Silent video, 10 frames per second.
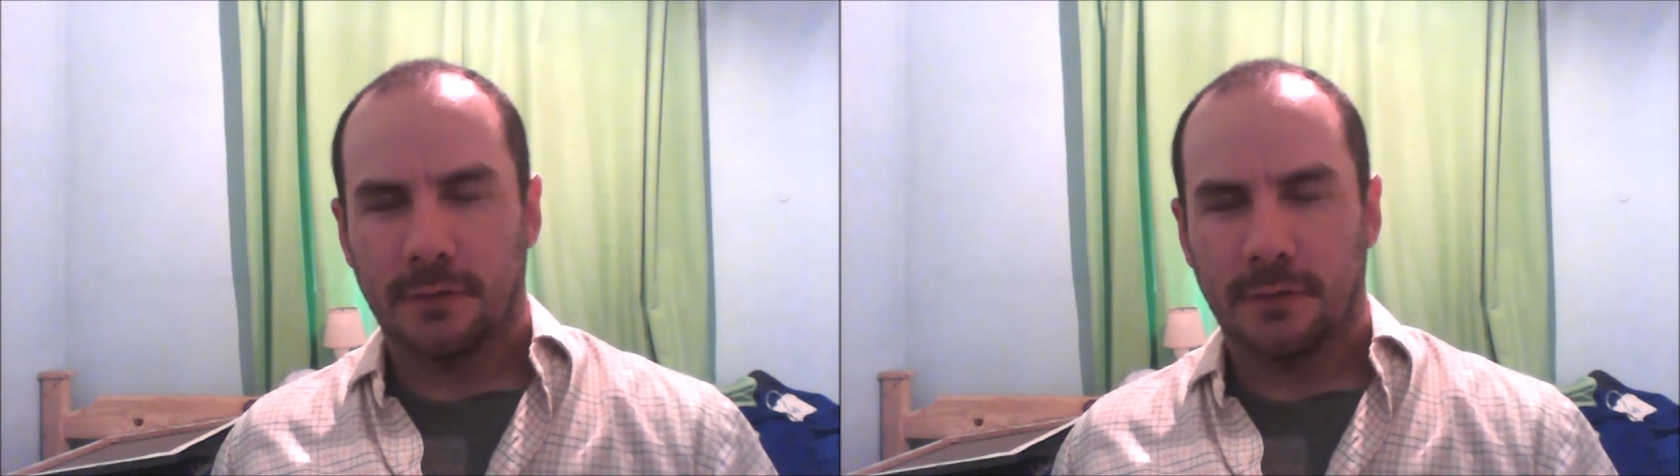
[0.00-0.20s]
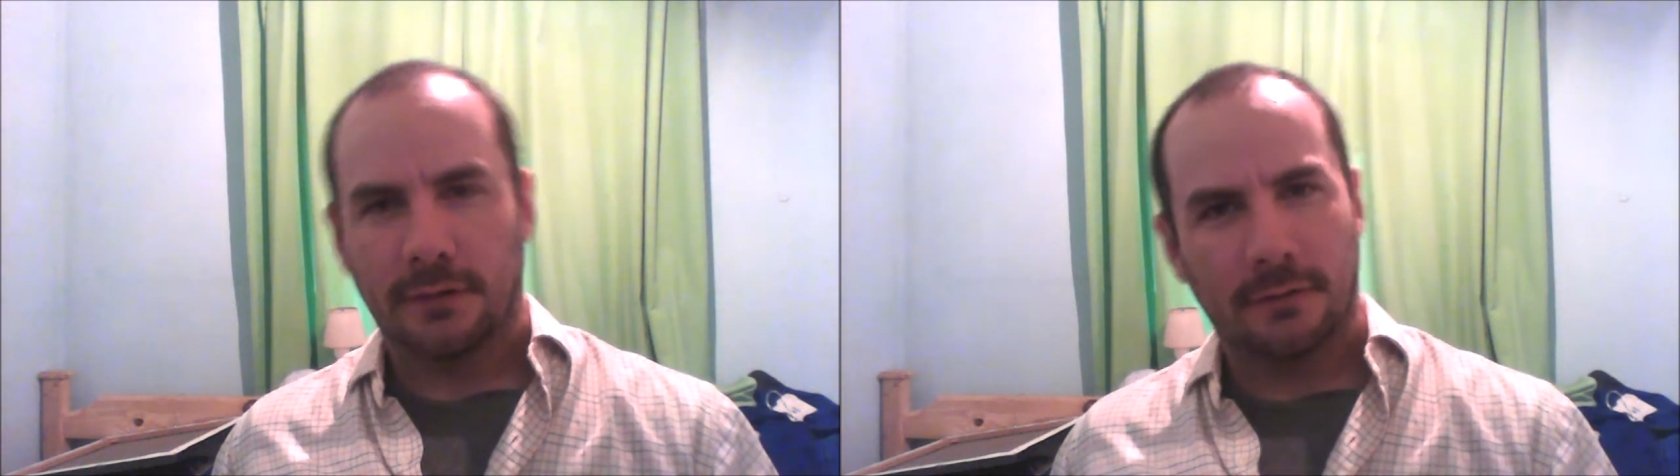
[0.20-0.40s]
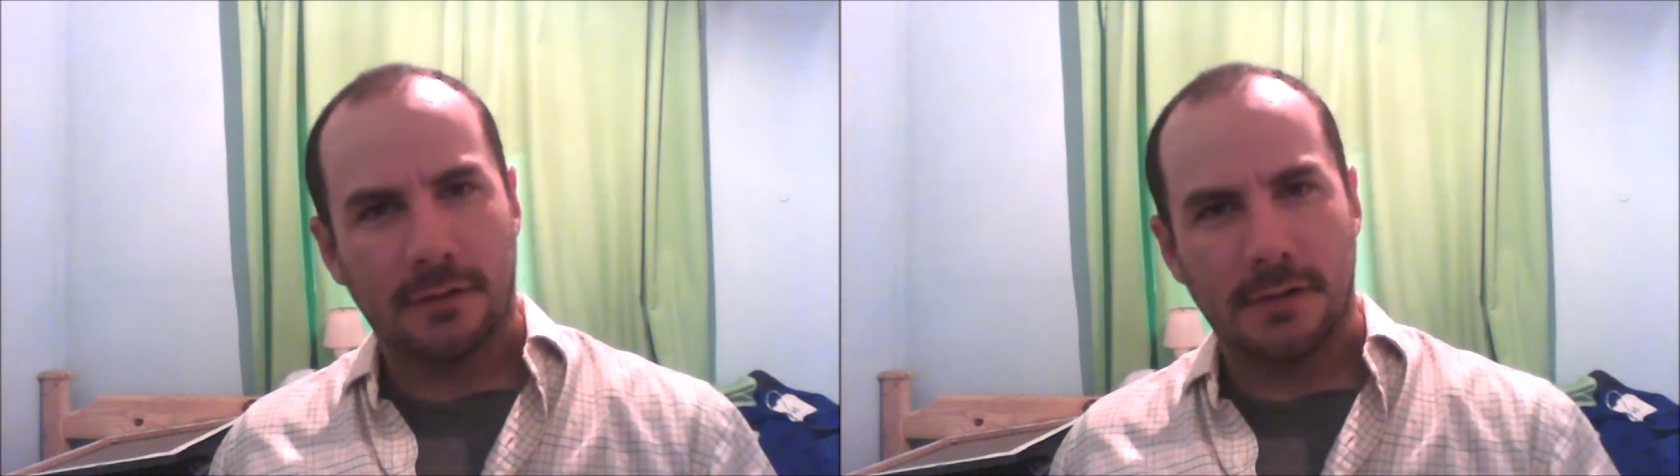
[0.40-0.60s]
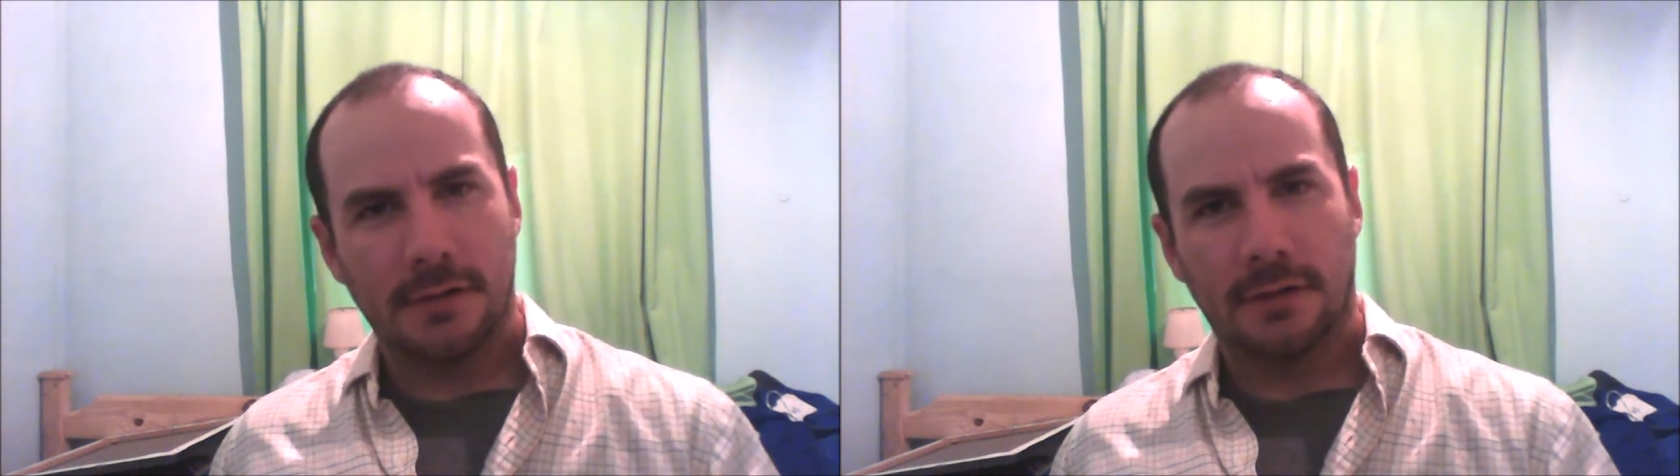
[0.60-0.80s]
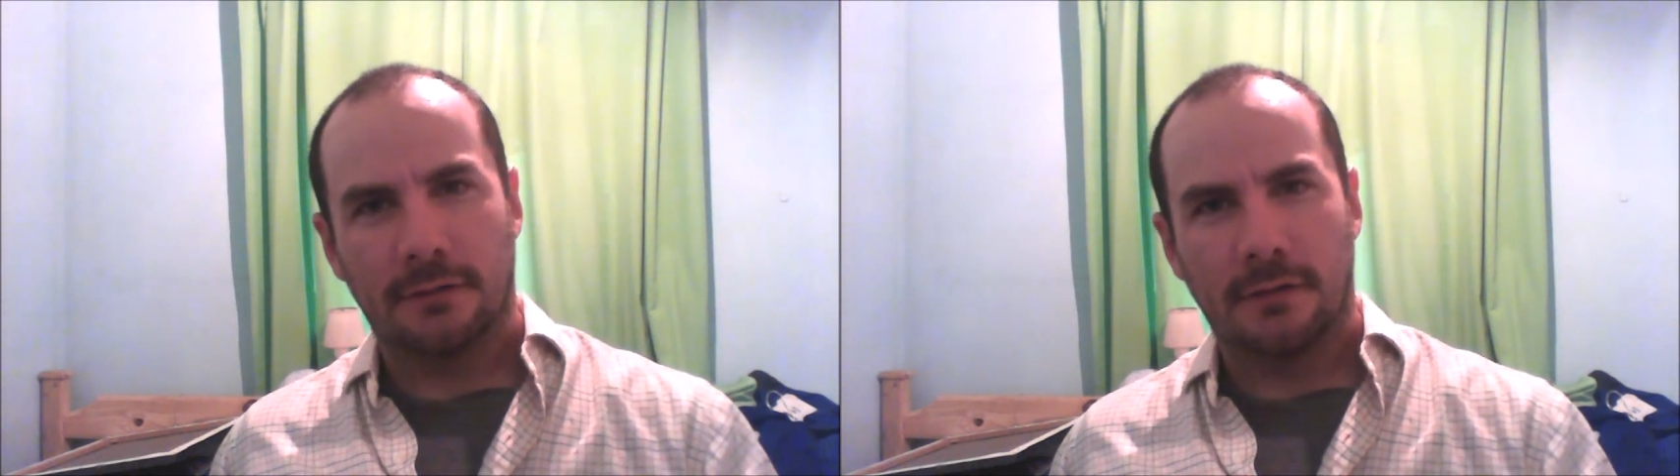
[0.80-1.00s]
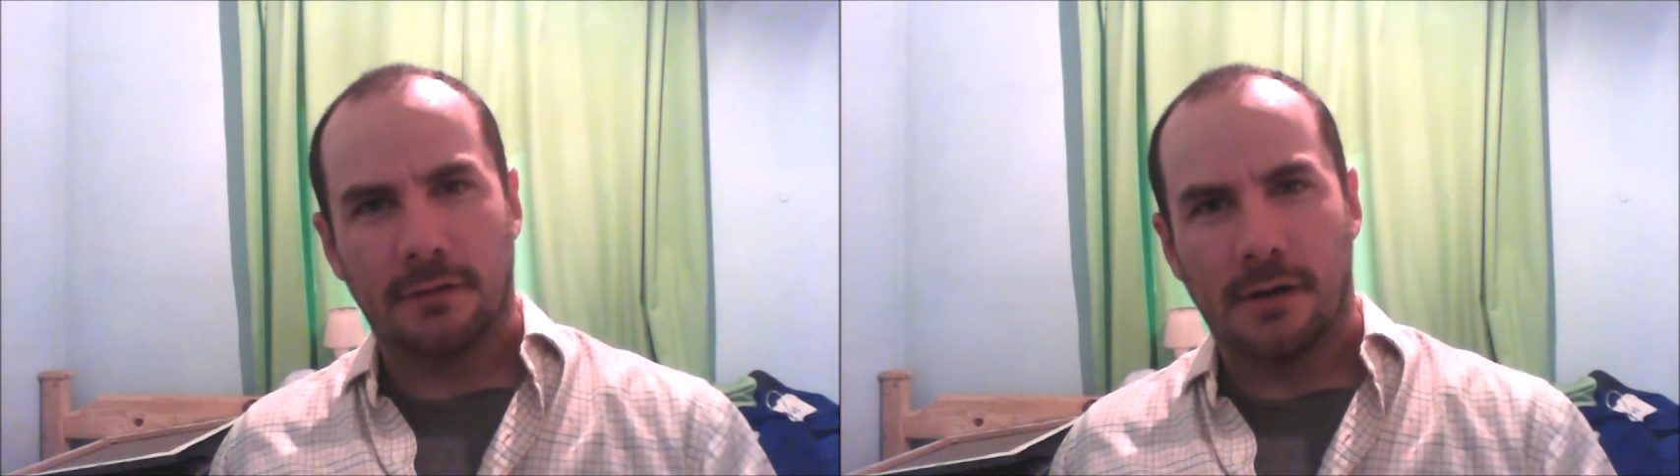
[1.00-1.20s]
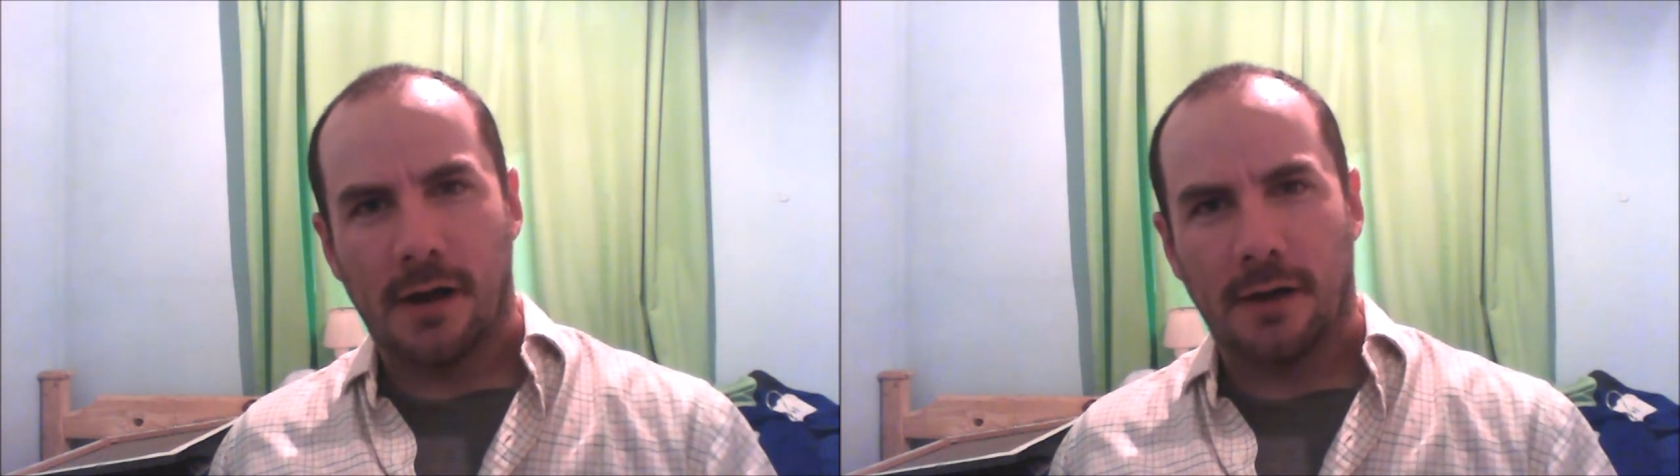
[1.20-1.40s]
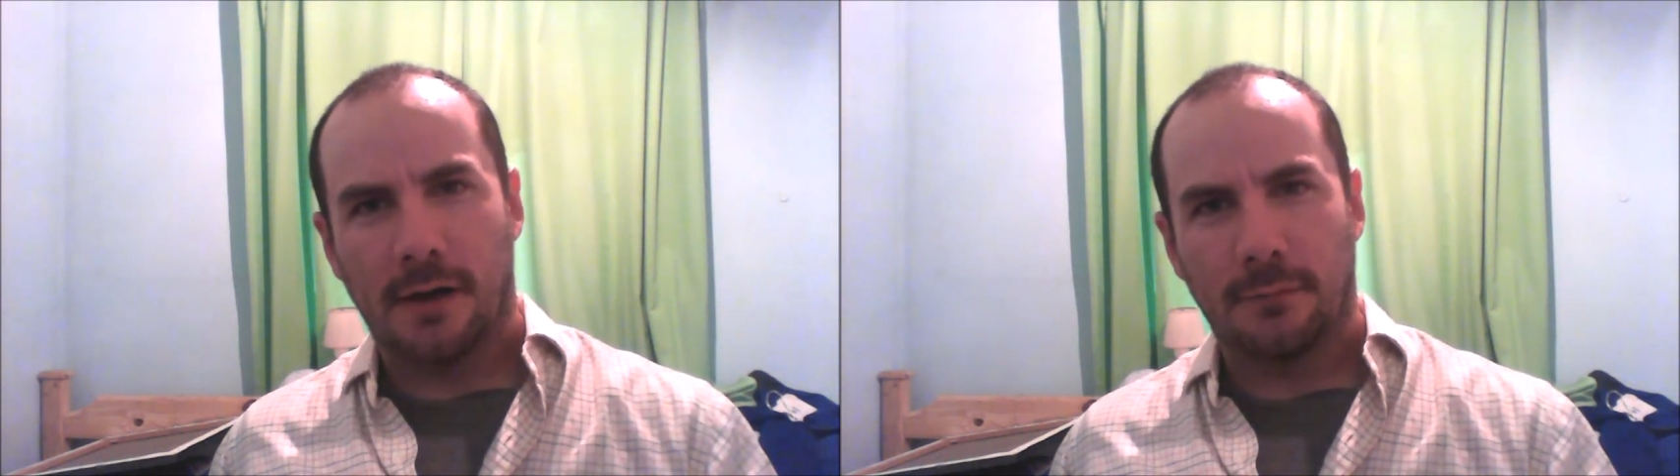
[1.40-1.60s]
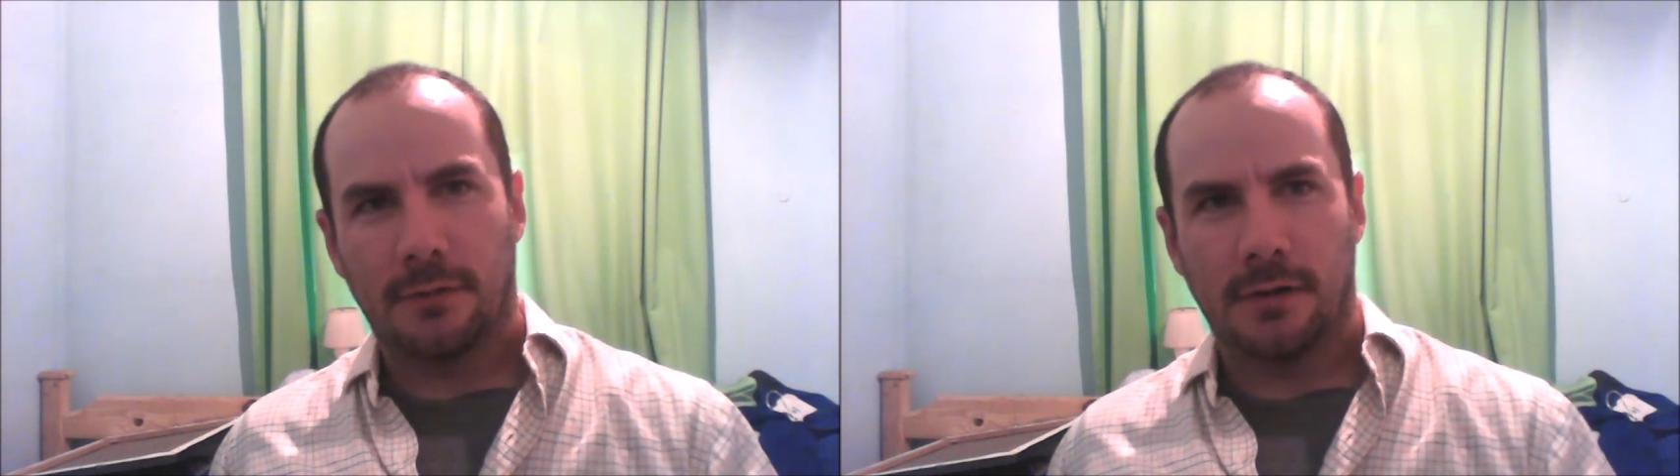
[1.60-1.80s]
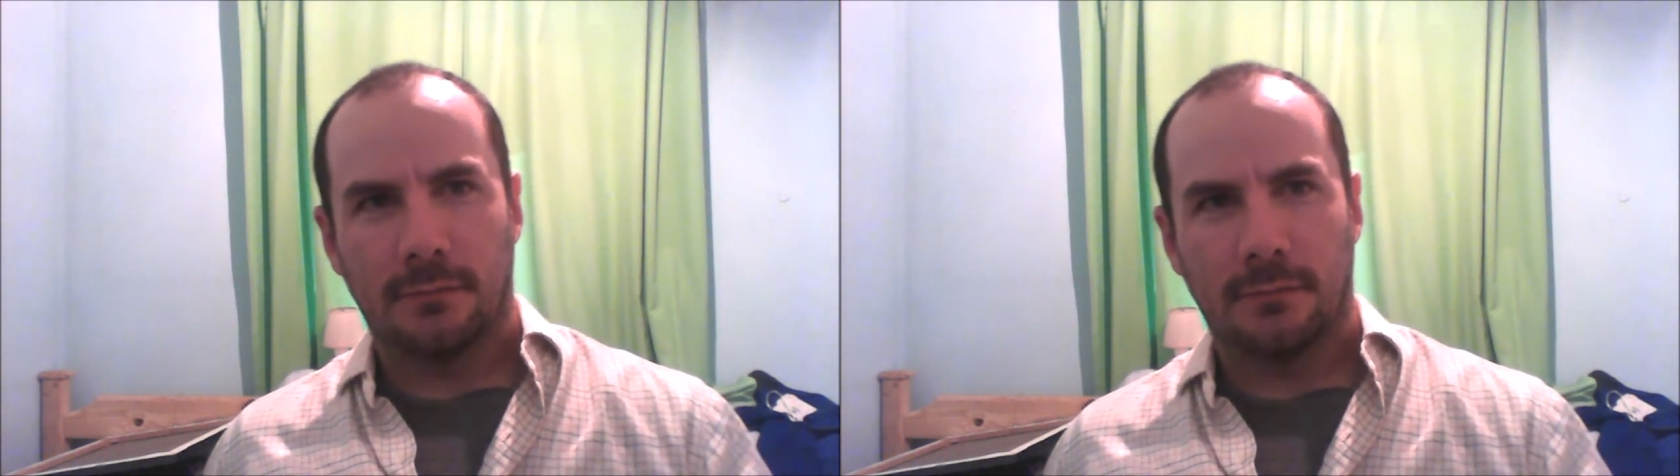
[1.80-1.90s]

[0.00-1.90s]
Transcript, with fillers: because he has not been